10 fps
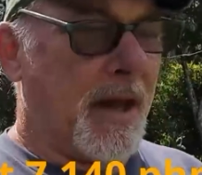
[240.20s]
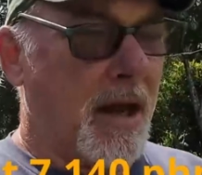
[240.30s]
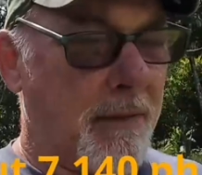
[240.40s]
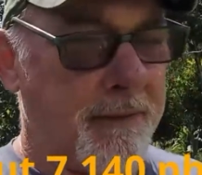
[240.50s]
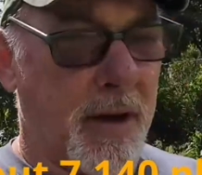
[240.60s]

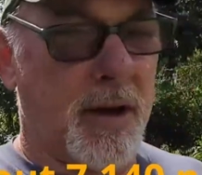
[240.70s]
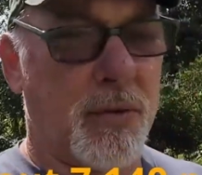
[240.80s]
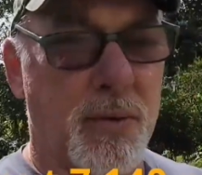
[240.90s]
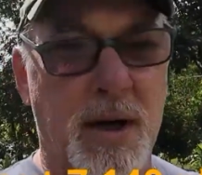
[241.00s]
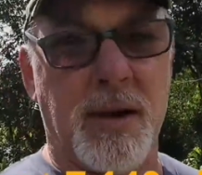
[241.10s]
of
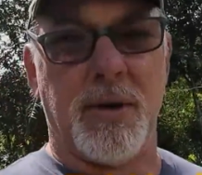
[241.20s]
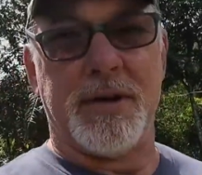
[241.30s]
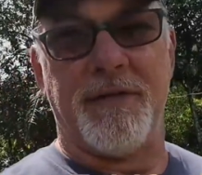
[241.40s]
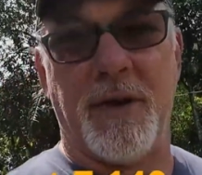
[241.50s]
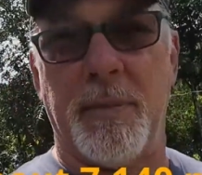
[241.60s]
really what
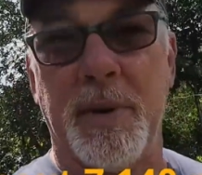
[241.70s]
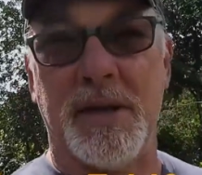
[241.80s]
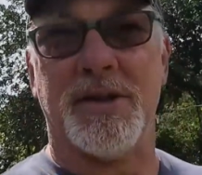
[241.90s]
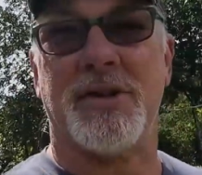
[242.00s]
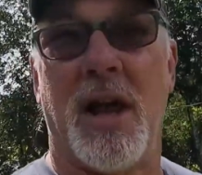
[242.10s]
the
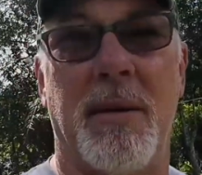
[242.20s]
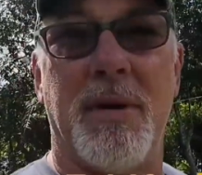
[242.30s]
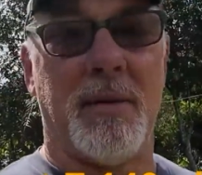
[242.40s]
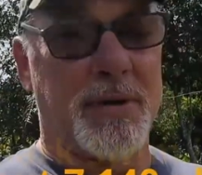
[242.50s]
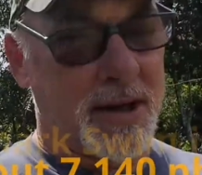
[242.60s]
Philippines is all
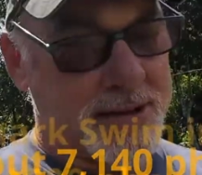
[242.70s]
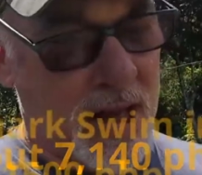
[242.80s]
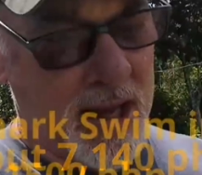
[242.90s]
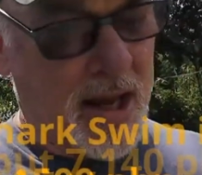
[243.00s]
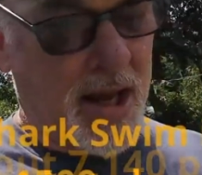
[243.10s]
about. Because,
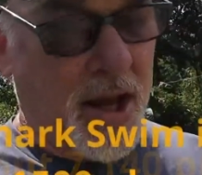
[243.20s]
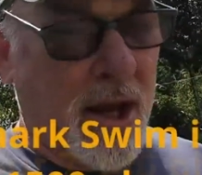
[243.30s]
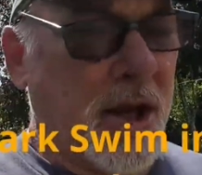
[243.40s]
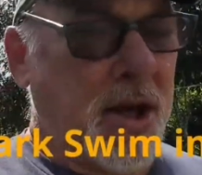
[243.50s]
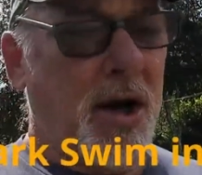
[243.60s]

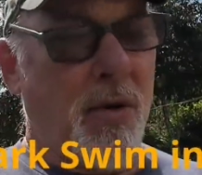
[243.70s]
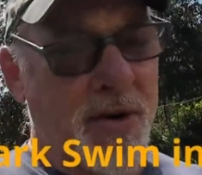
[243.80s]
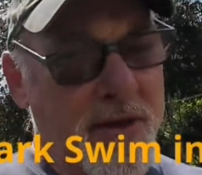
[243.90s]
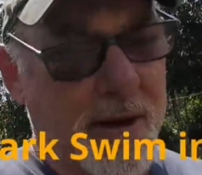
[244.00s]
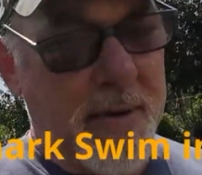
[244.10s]
you know,
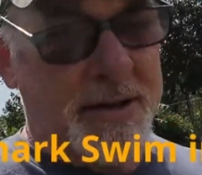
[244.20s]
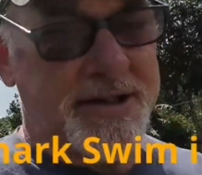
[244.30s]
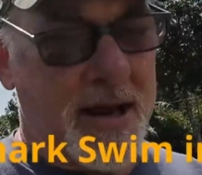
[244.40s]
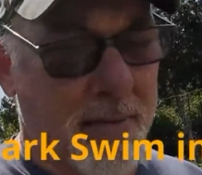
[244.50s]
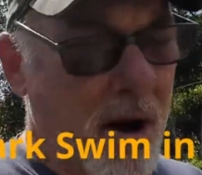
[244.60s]
one thing about
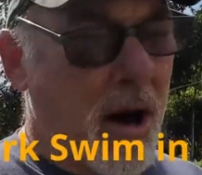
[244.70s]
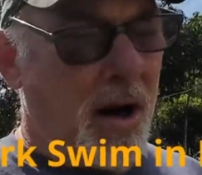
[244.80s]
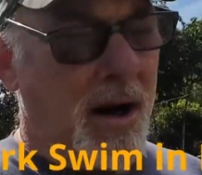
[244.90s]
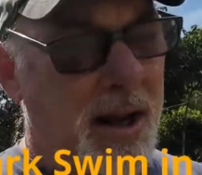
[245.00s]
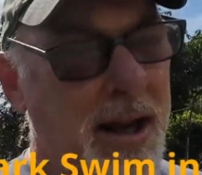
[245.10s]

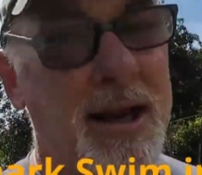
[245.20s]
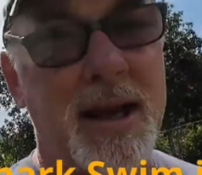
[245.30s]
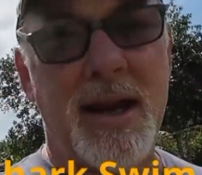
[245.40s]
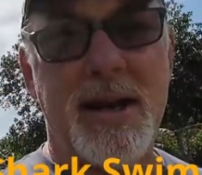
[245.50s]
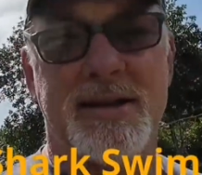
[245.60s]
Samar,
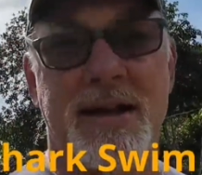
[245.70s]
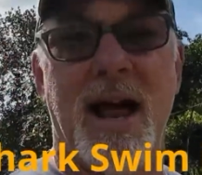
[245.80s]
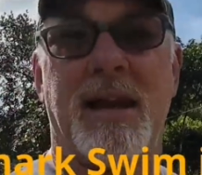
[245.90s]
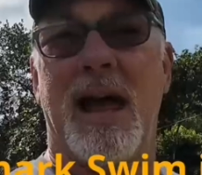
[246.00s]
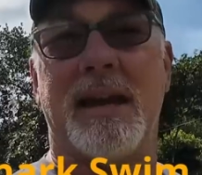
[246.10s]
it is
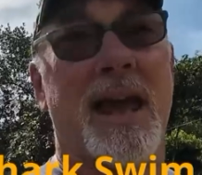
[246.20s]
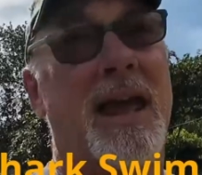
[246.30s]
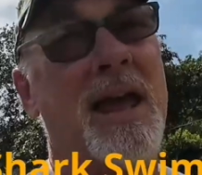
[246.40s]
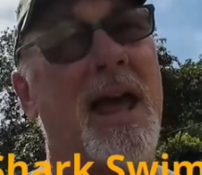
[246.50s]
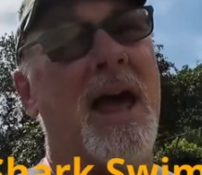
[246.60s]
not like,
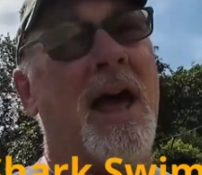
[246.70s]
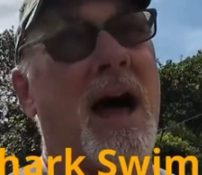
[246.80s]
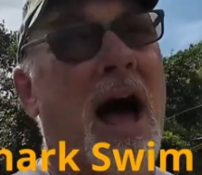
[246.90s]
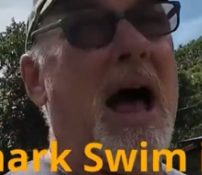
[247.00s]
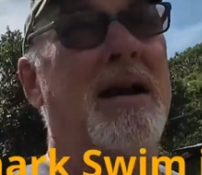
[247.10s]

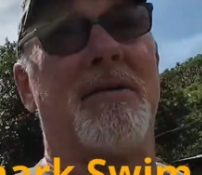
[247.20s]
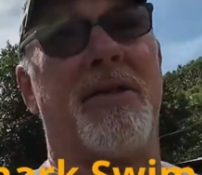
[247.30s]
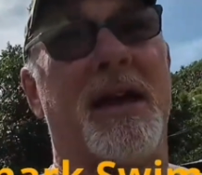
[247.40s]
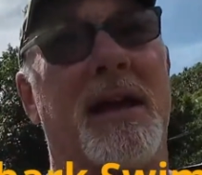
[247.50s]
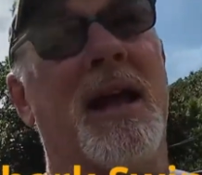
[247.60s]
I don't
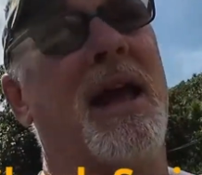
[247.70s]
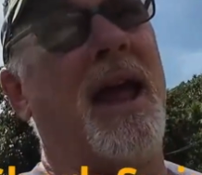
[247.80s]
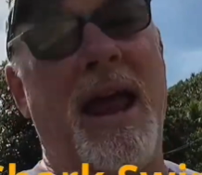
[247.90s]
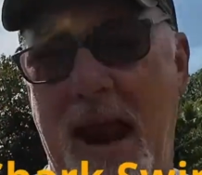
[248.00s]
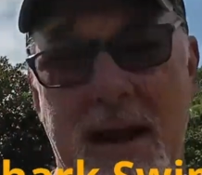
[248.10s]
think,
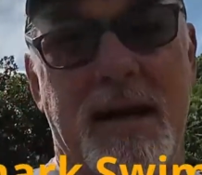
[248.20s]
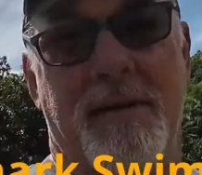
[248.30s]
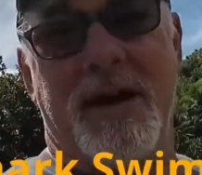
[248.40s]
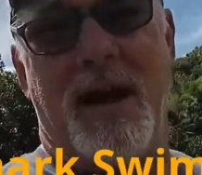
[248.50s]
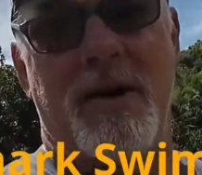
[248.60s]
any
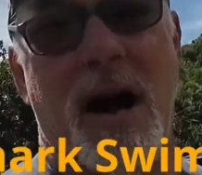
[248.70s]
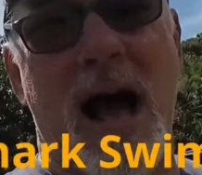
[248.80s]
of the other